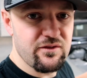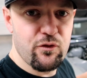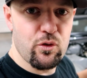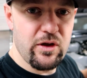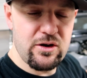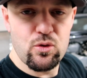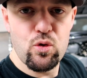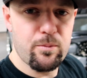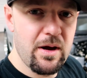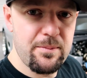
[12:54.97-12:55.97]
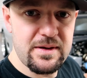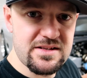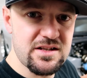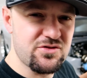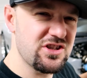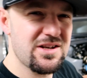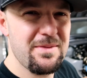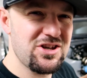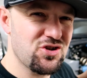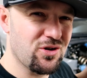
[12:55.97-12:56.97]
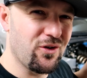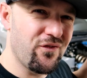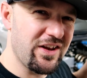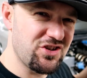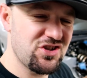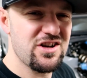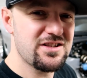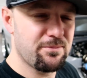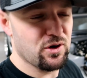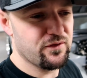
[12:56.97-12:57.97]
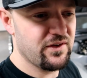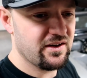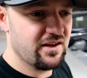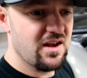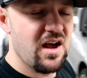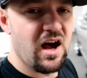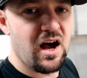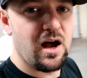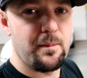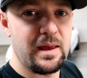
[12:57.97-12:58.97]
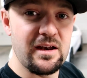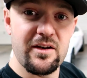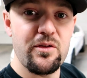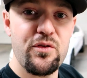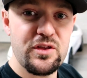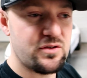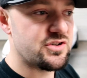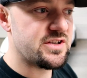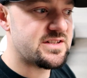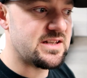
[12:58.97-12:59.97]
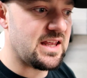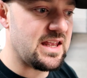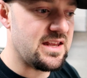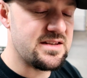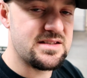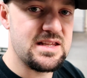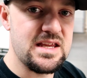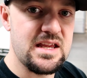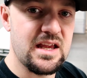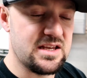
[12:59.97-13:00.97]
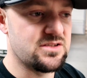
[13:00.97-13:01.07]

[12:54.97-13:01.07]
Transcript: it for the intercooler piping and stuff just to make sure it'll fit just perfect. And another thing they're adjusting is the